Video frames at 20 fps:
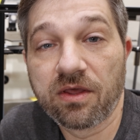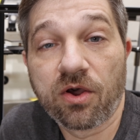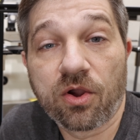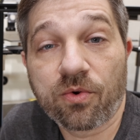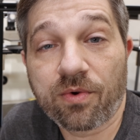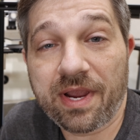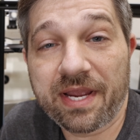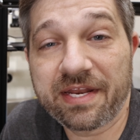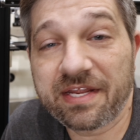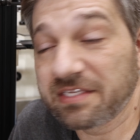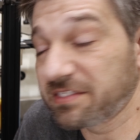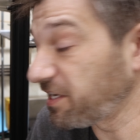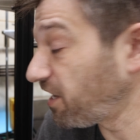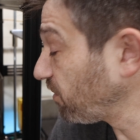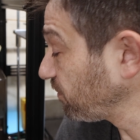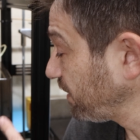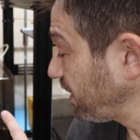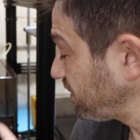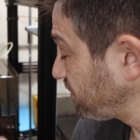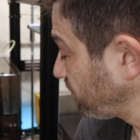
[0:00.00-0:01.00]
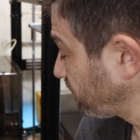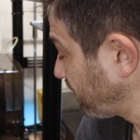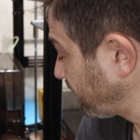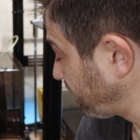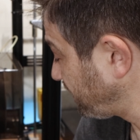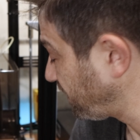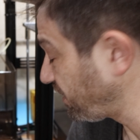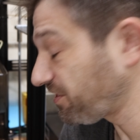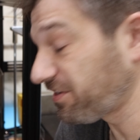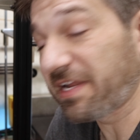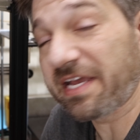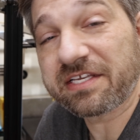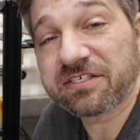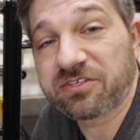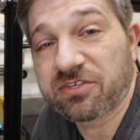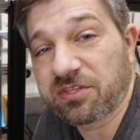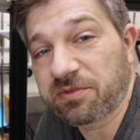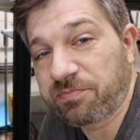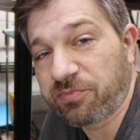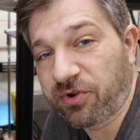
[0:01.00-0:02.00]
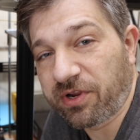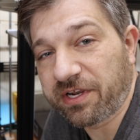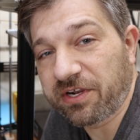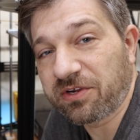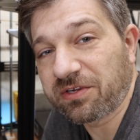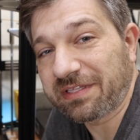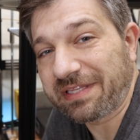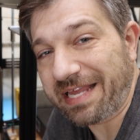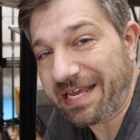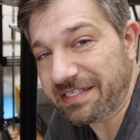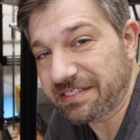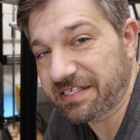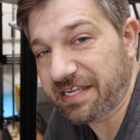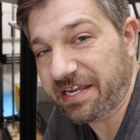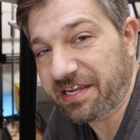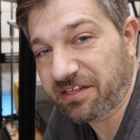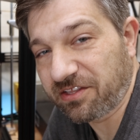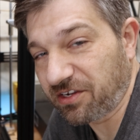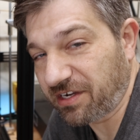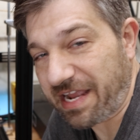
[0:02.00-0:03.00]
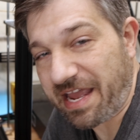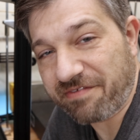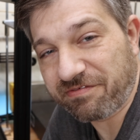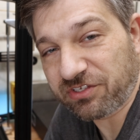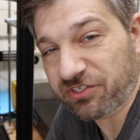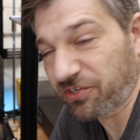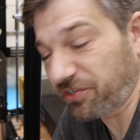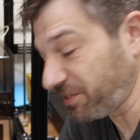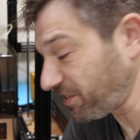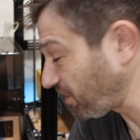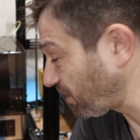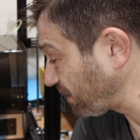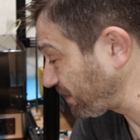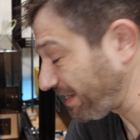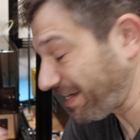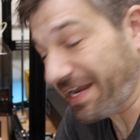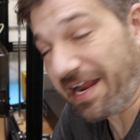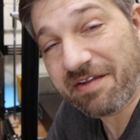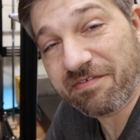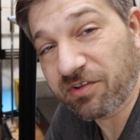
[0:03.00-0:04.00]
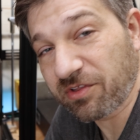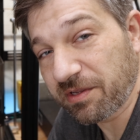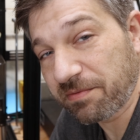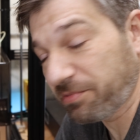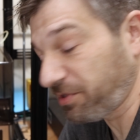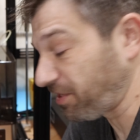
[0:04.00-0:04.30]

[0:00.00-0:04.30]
All right, it's all nestled in here next to the printer. Let's take a look. I haven't turned it on yet. I've only